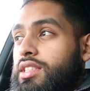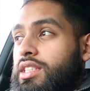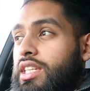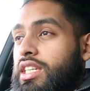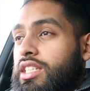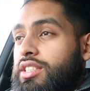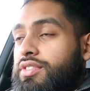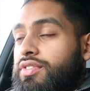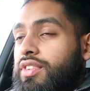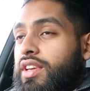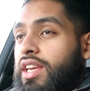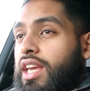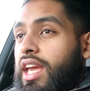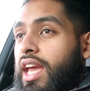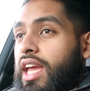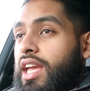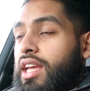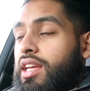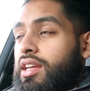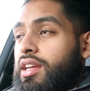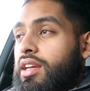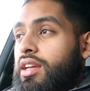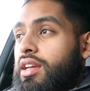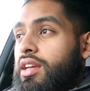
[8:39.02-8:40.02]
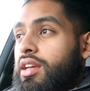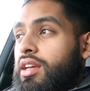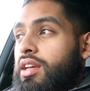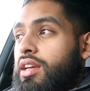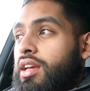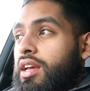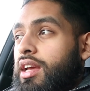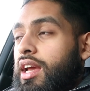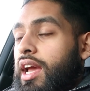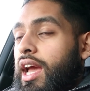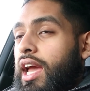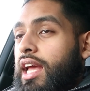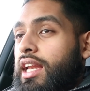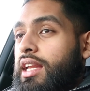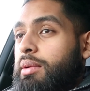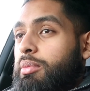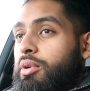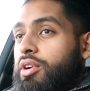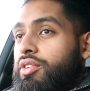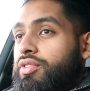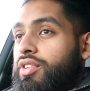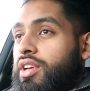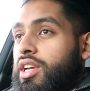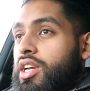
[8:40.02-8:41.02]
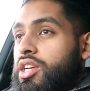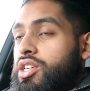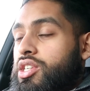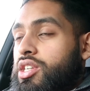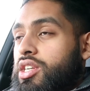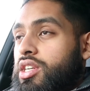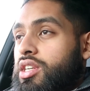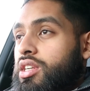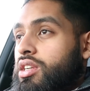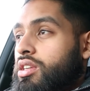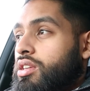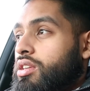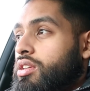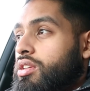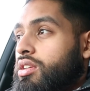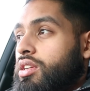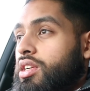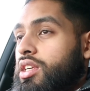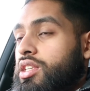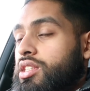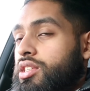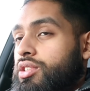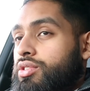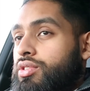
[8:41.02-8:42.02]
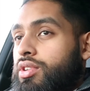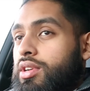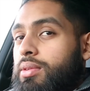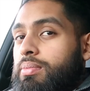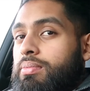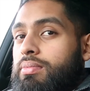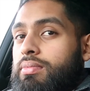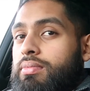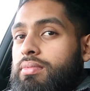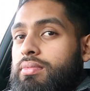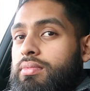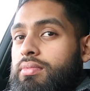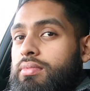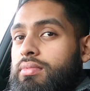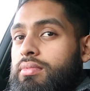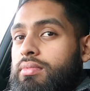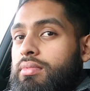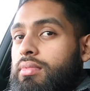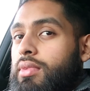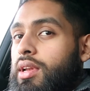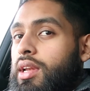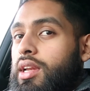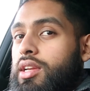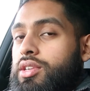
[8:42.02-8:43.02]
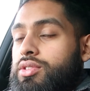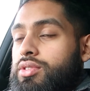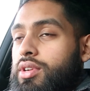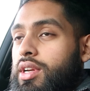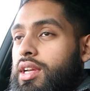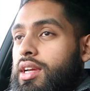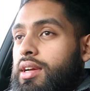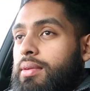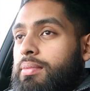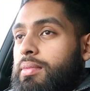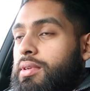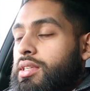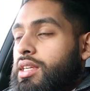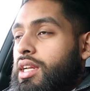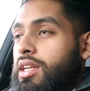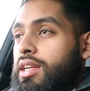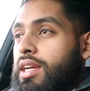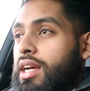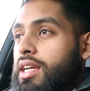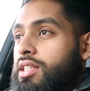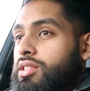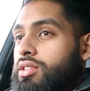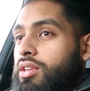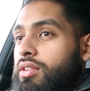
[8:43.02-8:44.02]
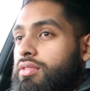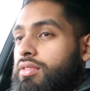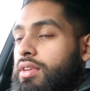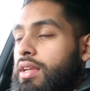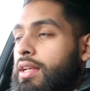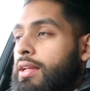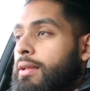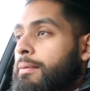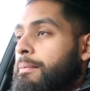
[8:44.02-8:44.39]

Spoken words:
This V8, any modification is a dream. Literally, I'm gonna tell you, hands off.